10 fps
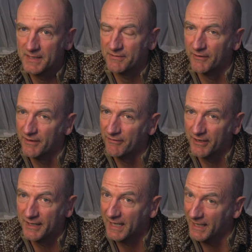He's very,
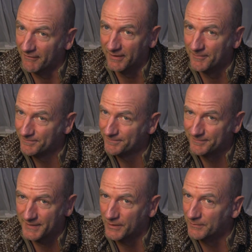very clever.
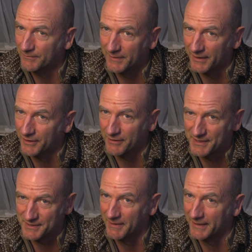Don't
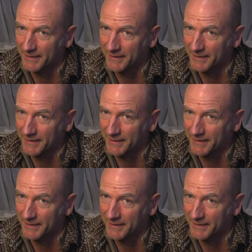underestimate